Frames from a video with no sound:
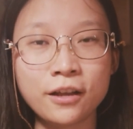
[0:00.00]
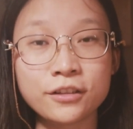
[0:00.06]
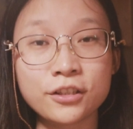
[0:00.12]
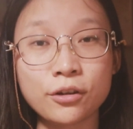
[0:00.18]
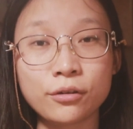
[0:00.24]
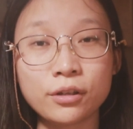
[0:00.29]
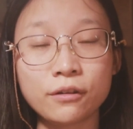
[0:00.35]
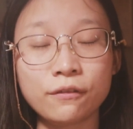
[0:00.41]

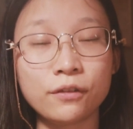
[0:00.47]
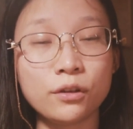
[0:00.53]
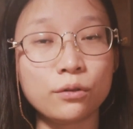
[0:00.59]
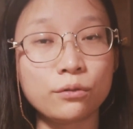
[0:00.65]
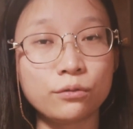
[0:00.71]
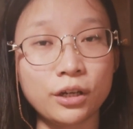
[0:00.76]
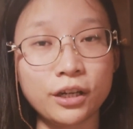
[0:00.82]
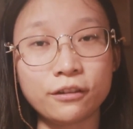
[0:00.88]
So if
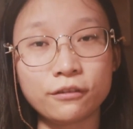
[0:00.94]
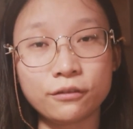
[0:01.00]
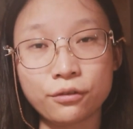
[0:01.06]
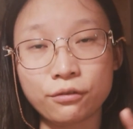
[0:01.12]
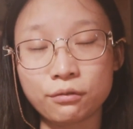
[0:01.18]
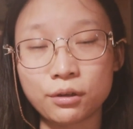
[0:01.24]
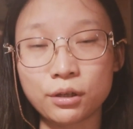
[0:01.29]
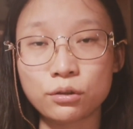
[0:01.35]
you write
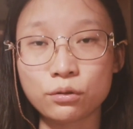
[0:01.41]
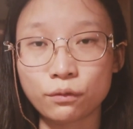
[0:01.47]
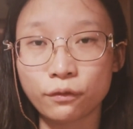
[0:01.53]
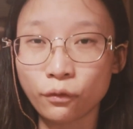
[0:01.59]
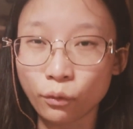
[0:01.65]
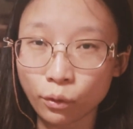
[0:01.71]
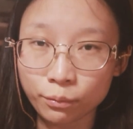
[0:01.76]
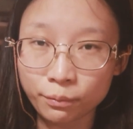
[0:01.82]
3 to
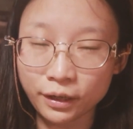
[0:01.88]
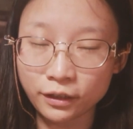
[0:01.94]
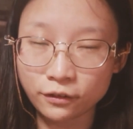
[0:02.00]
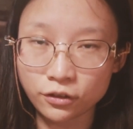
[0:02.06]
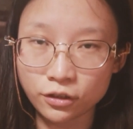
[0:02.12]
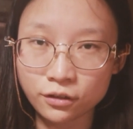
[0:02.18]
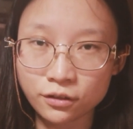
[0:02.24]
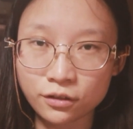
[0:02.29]
4
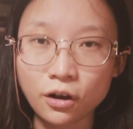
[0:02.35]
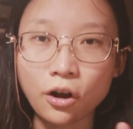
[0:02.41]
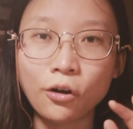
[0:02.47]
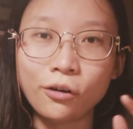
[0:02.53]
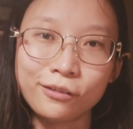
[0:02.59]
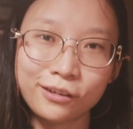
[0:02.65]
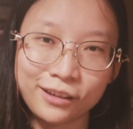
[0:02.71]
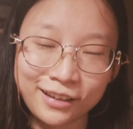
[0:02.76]
pages
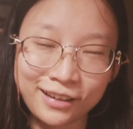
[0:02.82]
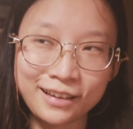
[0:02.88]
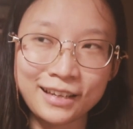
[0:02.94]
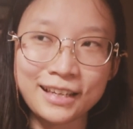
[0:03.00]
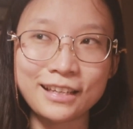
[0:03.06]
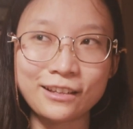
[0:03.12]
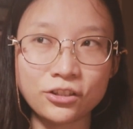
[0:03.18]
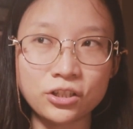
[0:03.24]

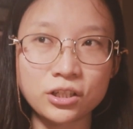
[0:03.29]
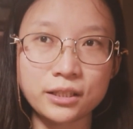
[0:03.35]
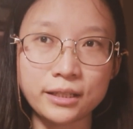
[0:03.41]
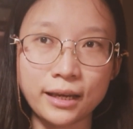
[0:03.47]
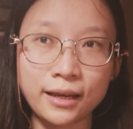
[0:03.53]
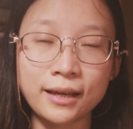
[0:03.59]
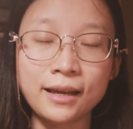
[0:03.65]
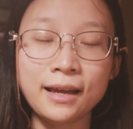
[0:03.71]
only each
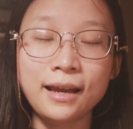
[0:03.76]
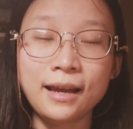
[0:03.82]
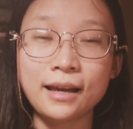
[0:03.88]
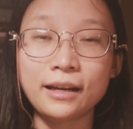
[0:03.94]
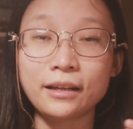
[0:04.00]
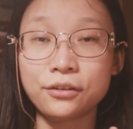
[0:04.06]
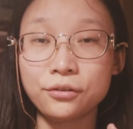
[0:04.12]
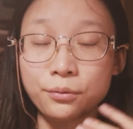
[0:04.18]
day,
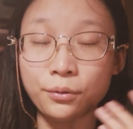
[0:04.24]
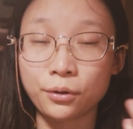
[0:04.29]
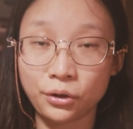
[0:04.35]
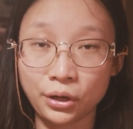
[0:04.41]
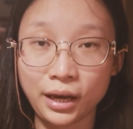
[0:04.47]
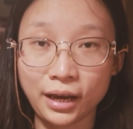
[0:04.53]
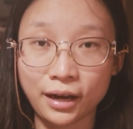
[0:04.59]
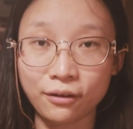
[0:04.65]
then you will
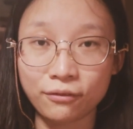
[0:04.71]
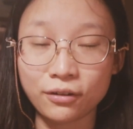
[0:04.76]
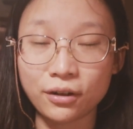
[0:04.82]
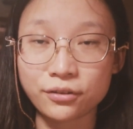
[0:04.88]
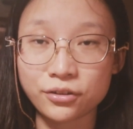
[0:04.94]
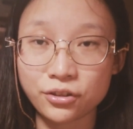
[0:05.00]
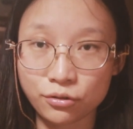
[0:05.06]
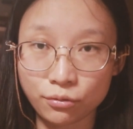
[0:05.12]
have
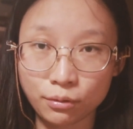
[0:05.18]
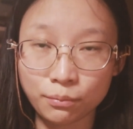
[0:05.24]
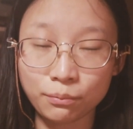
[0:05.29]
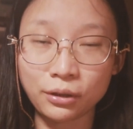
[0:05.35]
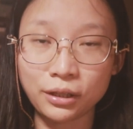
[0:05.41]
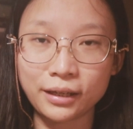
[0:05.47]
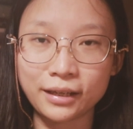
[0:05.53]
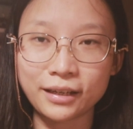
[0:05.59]
a
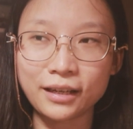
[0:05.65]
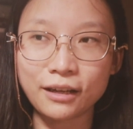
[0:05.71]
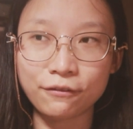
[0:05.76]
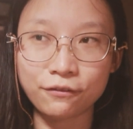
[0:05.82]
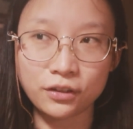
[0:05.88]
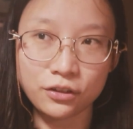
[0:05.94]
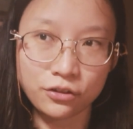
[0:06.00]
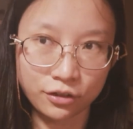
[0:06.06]

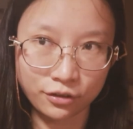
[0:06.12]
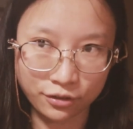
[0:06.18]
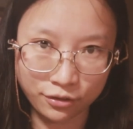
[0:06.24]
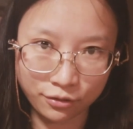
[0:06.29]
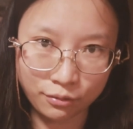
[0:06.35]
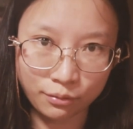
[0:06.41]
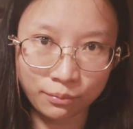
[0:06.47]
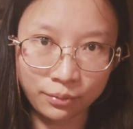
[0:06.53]
feature
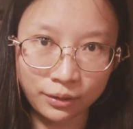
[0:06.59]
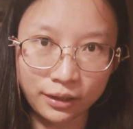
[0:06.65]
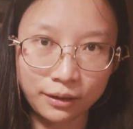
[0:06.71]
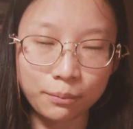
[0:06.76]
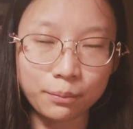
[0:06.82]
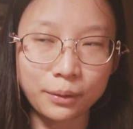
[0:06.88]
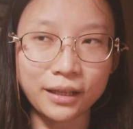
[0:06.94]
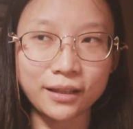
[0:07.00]

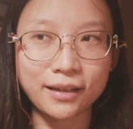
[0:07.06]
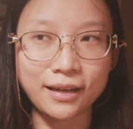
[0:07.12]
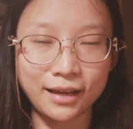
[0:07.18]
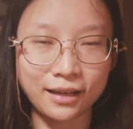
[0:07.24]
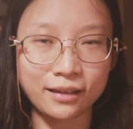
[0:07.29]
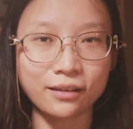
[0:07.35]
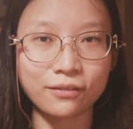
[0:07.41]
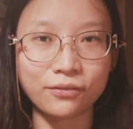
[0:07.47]
screenplay by the
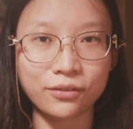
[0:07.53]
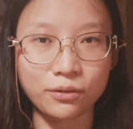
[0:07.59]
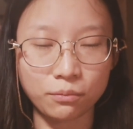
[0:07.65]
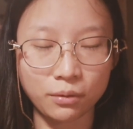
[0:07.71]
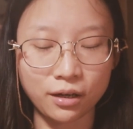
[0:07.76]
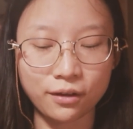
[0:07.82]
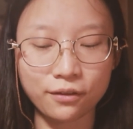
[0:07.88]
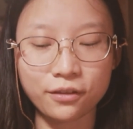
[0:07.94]
end of the
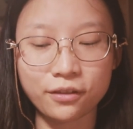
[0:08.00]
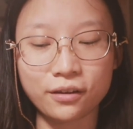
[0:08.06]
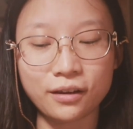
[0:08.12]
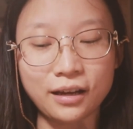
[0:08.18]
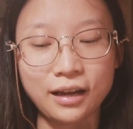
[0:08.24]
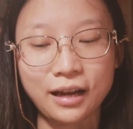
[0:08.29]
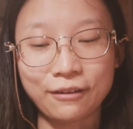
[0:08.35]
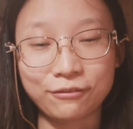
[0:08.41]
month
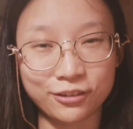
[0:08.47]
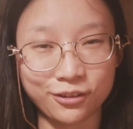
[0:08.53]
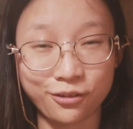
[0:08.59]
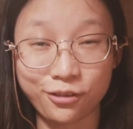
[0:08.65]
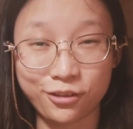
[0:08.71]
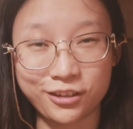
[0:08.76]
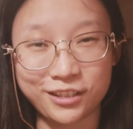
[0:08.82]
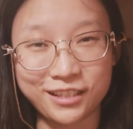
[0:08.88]

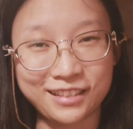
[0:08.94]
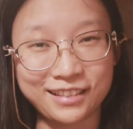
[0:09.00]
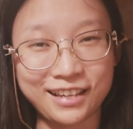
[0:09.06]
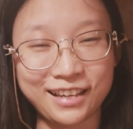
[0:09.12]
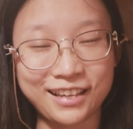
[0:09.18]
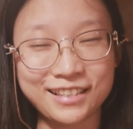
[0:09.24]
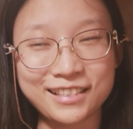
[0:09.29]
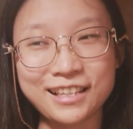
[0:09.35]
after 30
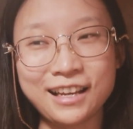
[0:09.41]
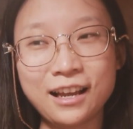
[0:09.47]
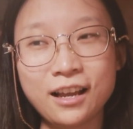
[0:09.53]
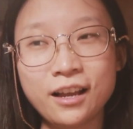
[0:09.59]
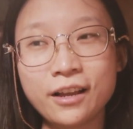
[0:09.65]
days.